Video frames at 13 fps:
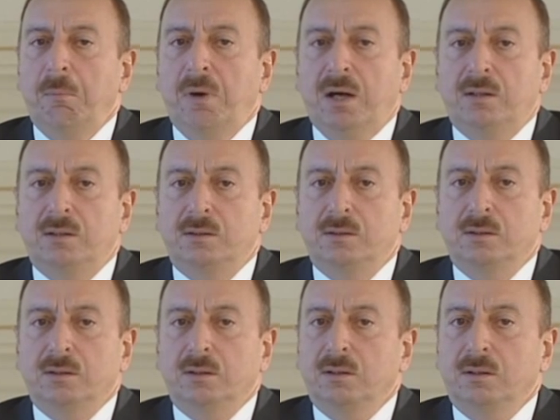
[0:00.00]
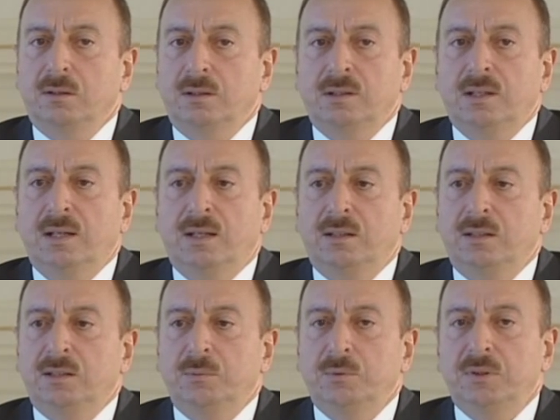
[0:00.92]
But again,
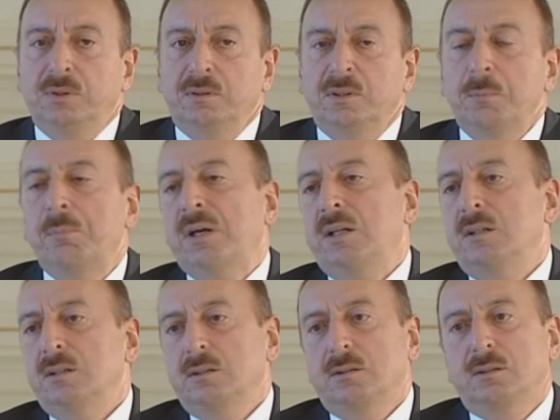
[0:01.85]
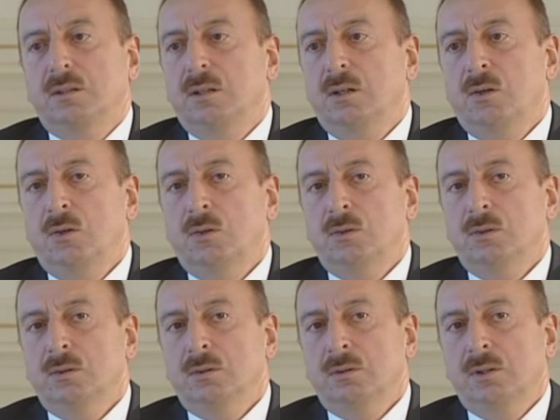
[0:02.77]
it will depend
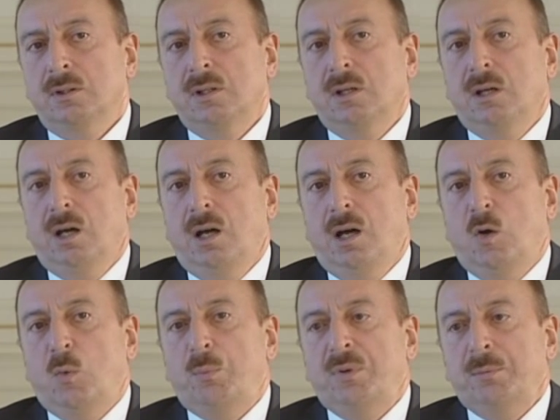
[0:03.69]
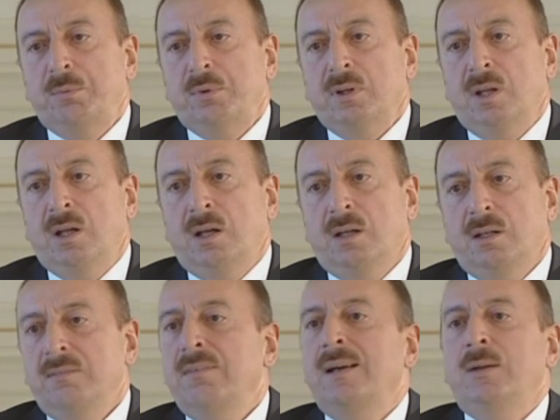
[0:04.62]
on how people are
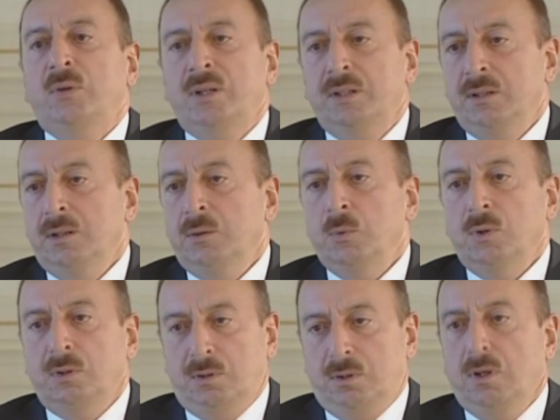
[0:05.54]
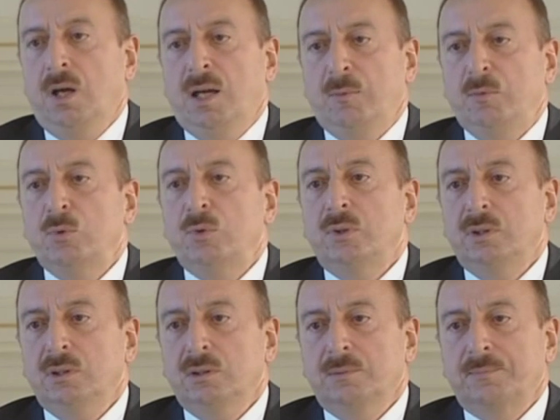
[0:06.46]
evaluating what I'm
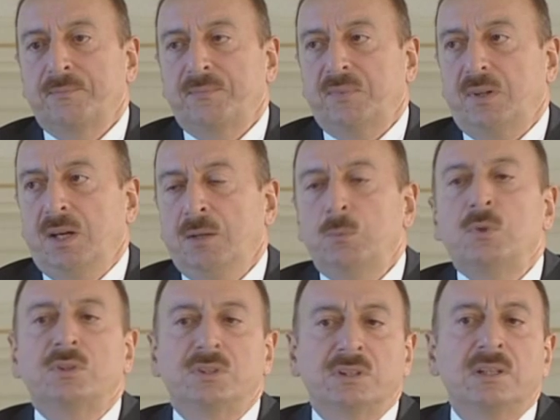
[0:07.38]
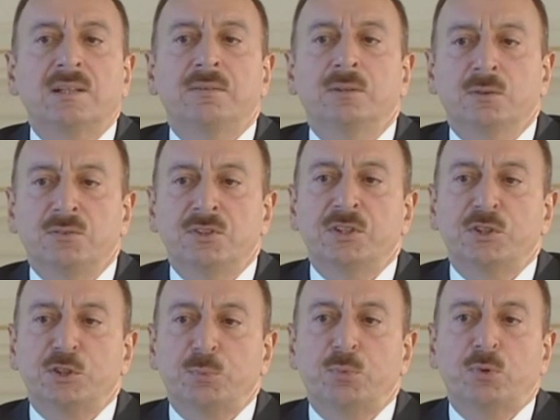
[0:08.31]
doing and what is the level of
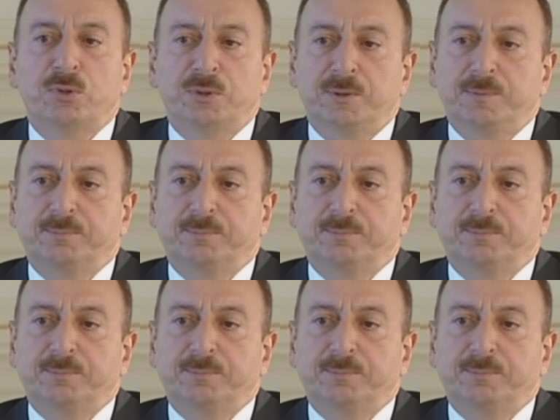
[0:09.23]
their support.